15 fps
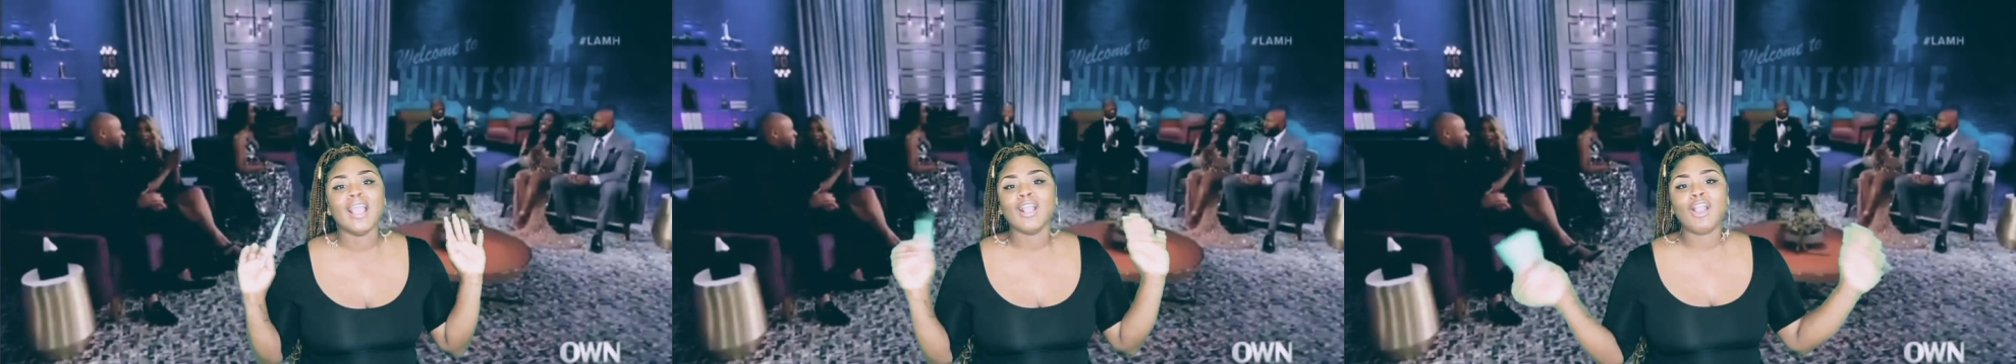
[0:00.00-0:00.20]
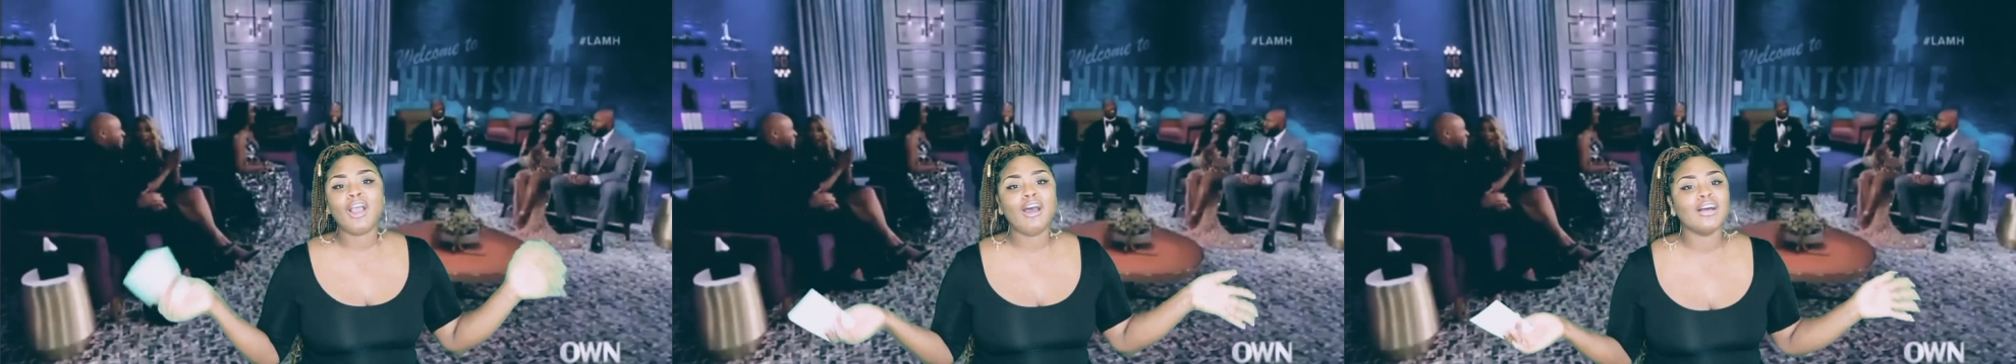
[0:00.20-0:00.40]

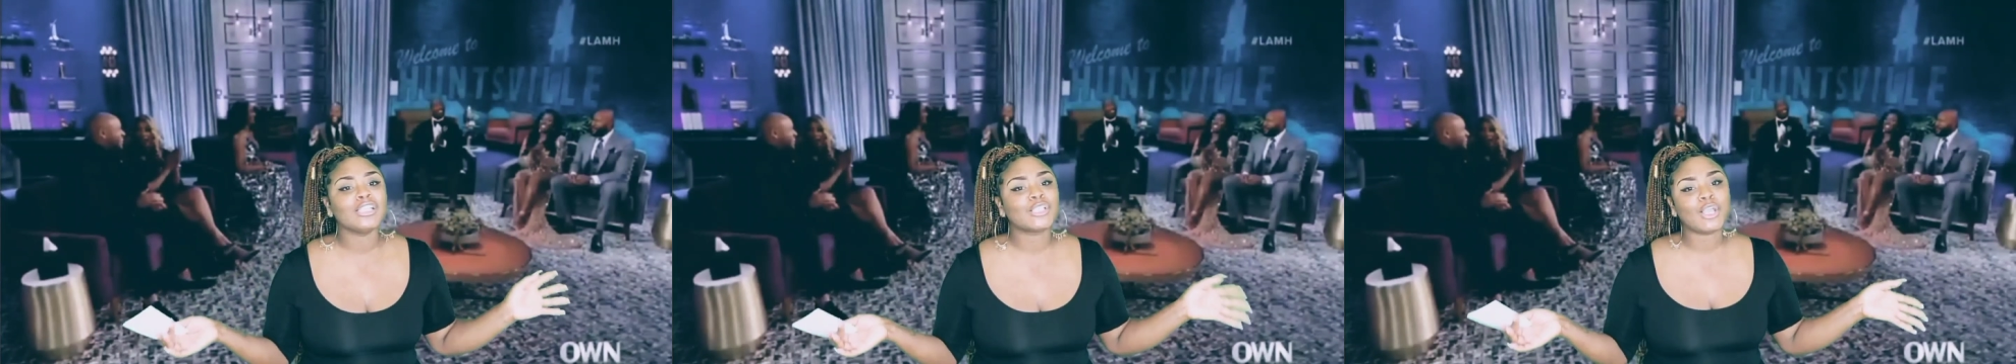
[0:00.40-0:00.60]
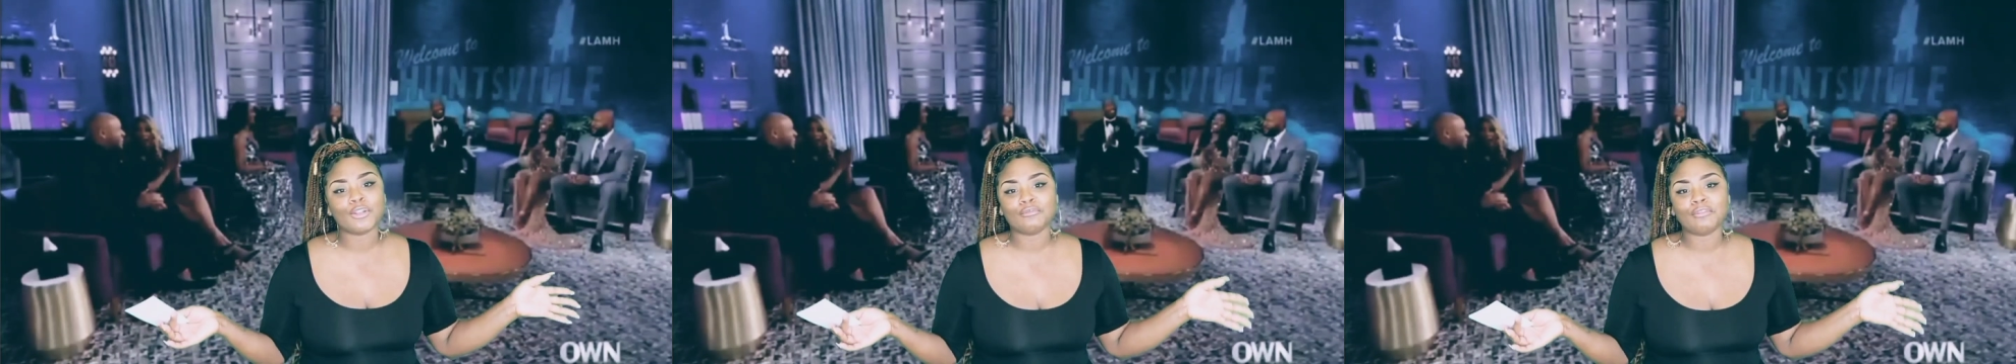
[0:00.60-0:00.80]

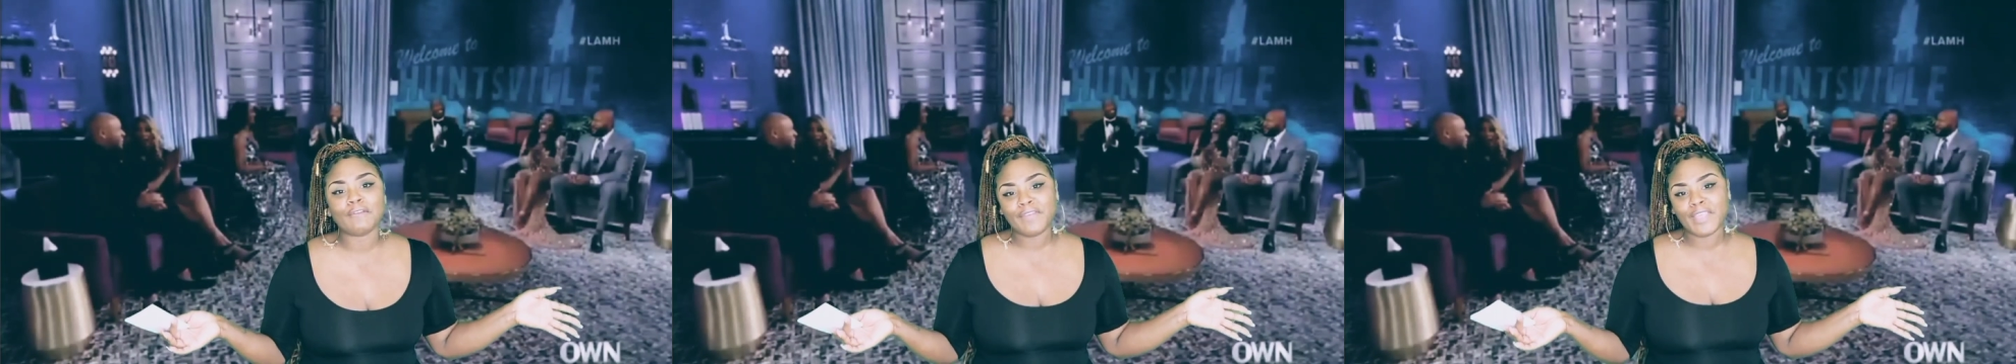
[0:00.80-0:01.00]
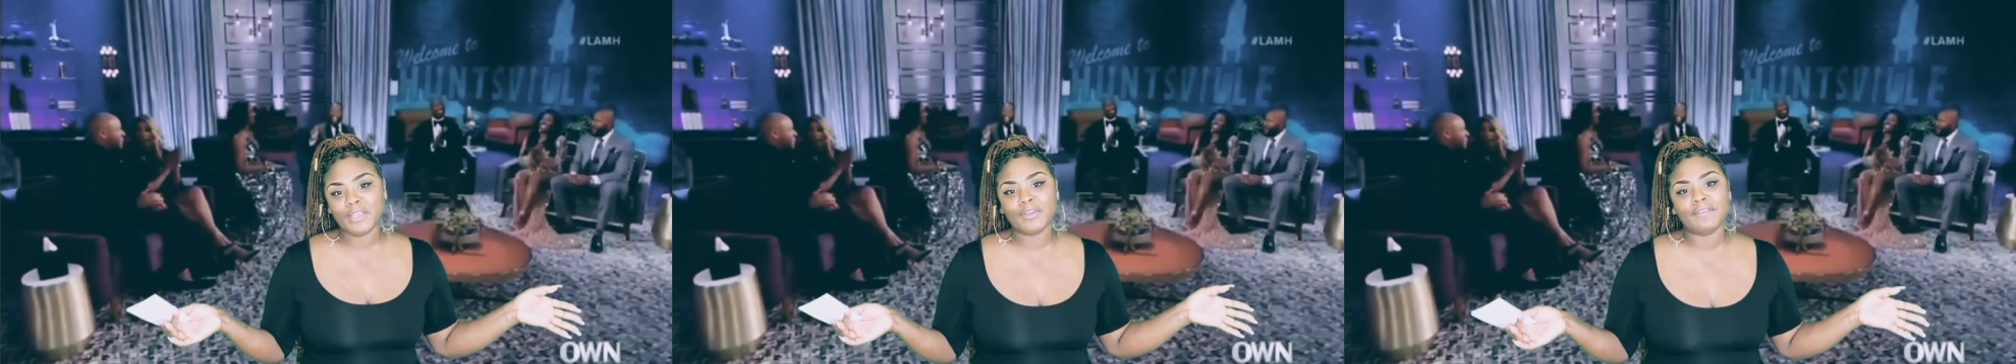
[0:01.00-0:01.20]
God's gonna
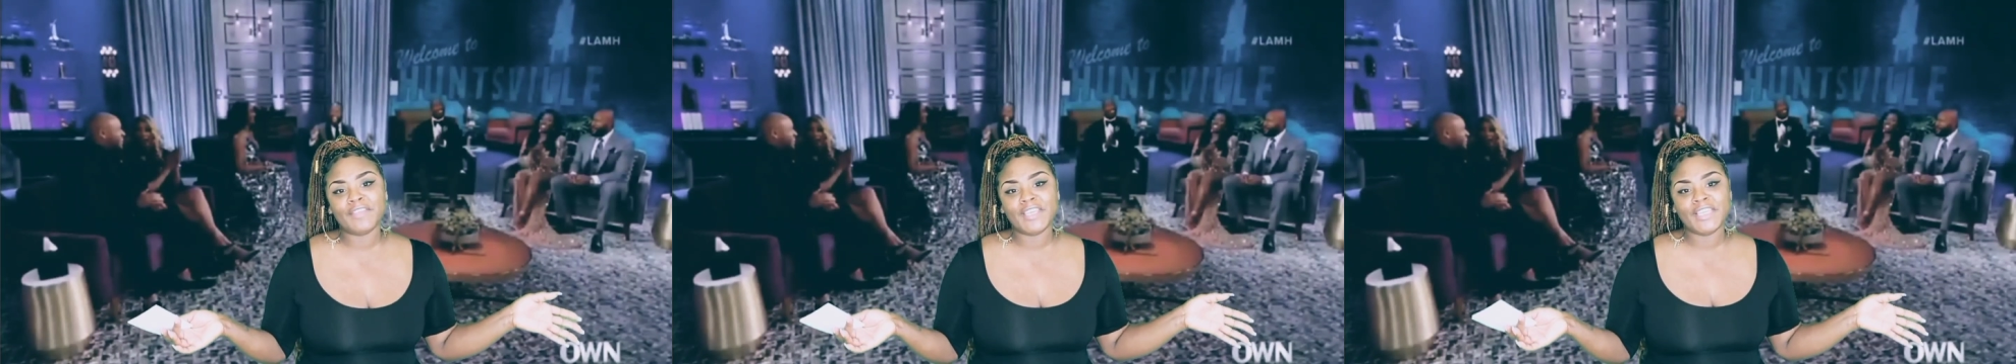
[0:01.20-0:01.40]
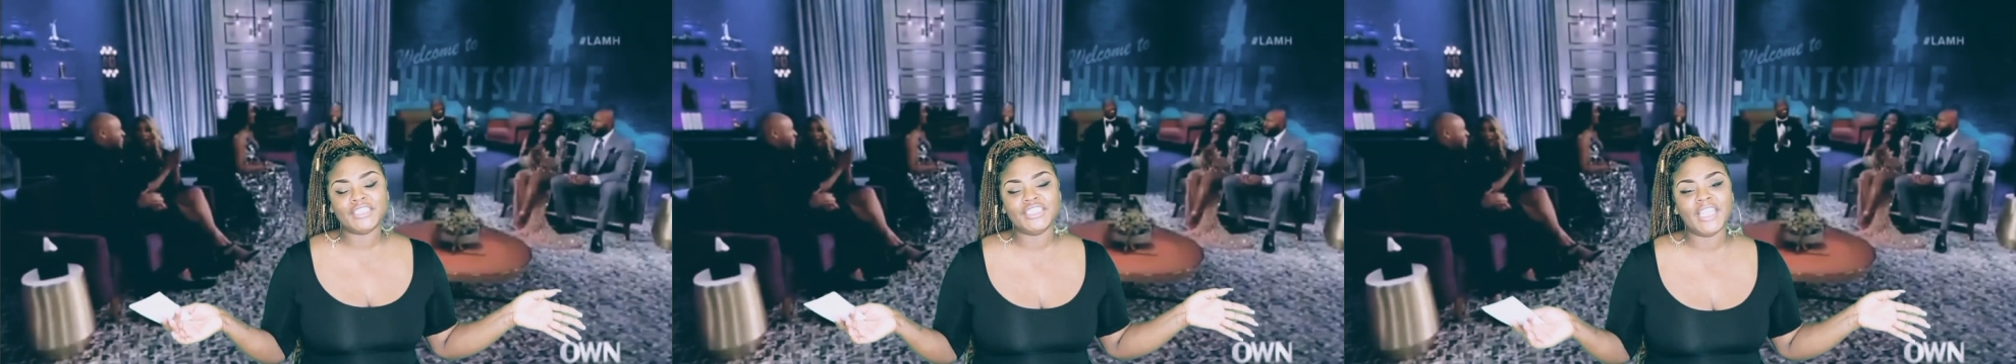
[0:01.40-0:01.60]
reveal if
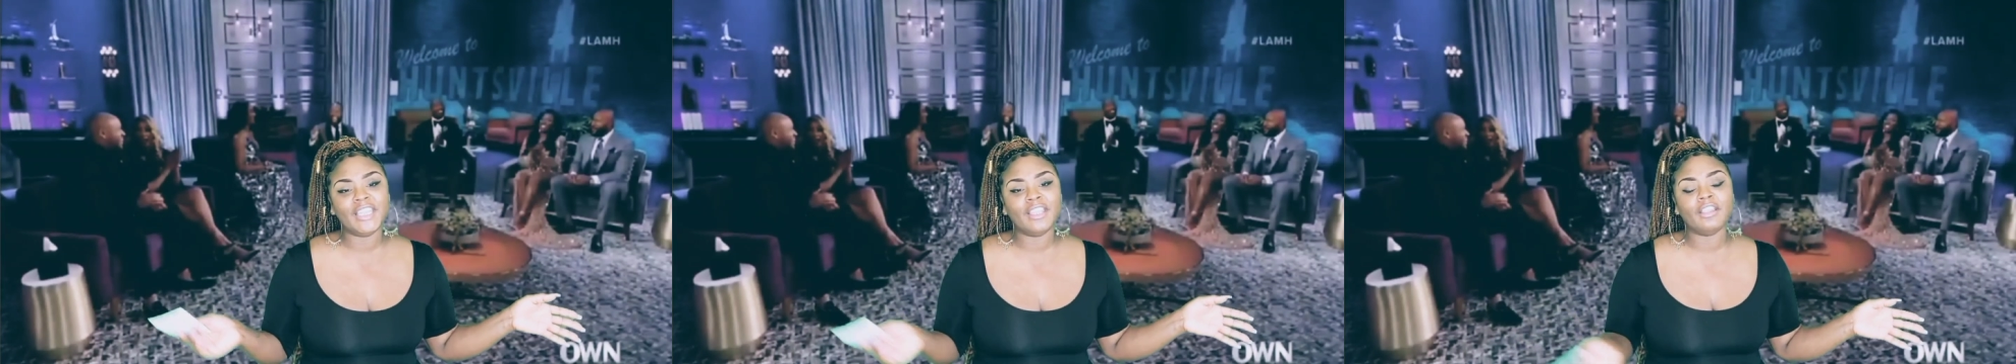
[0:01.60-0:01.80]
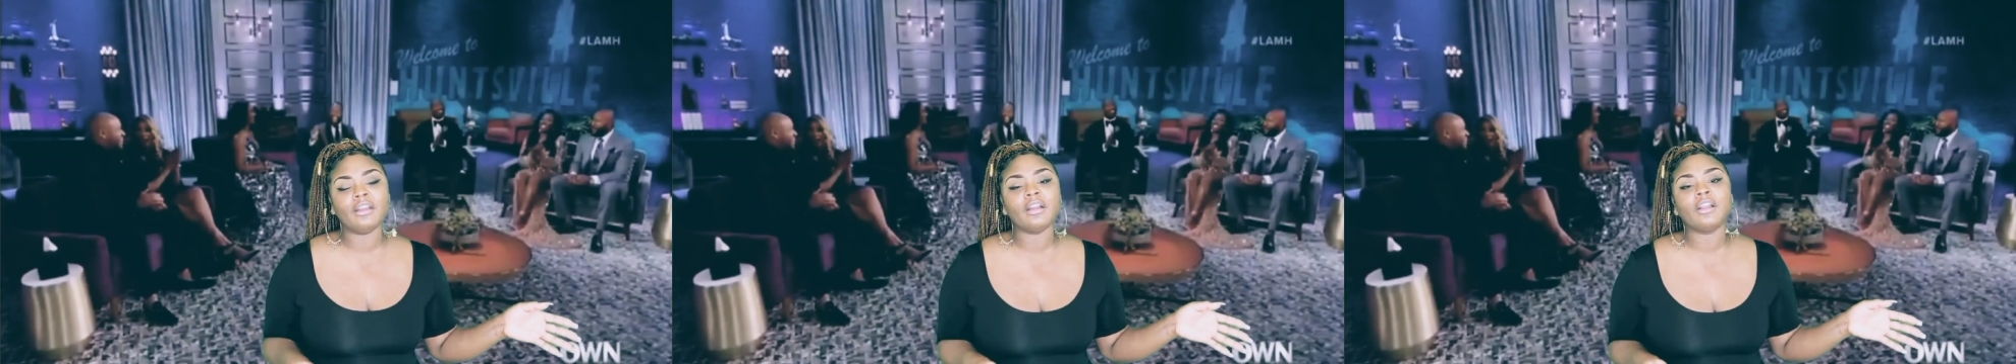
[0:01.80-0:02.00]
he's cheating,
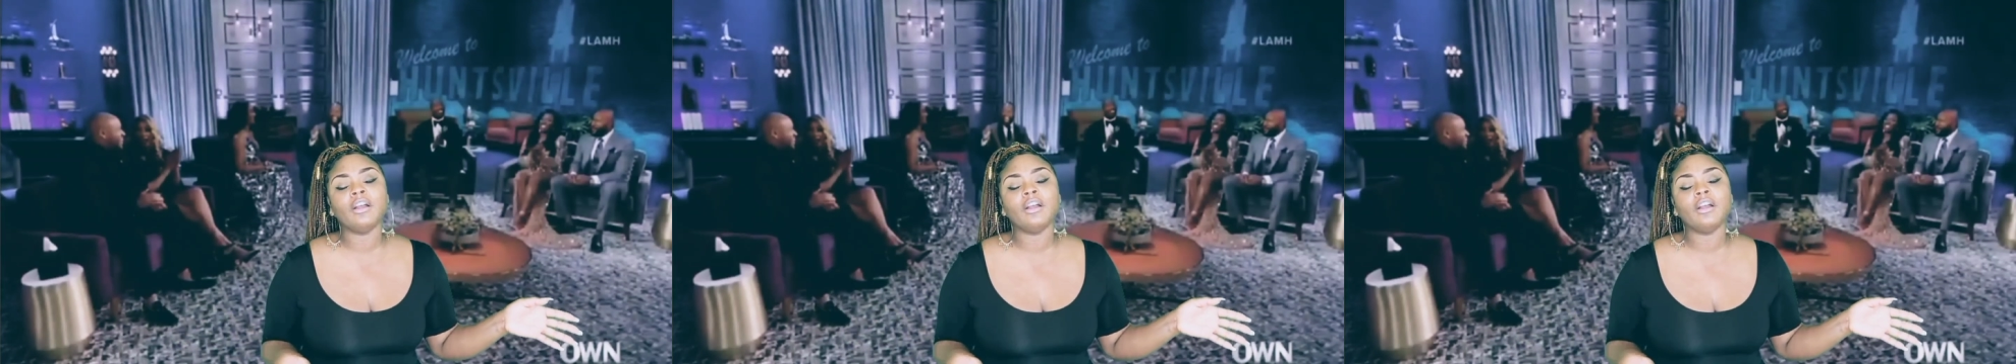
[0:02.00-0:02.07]
girl.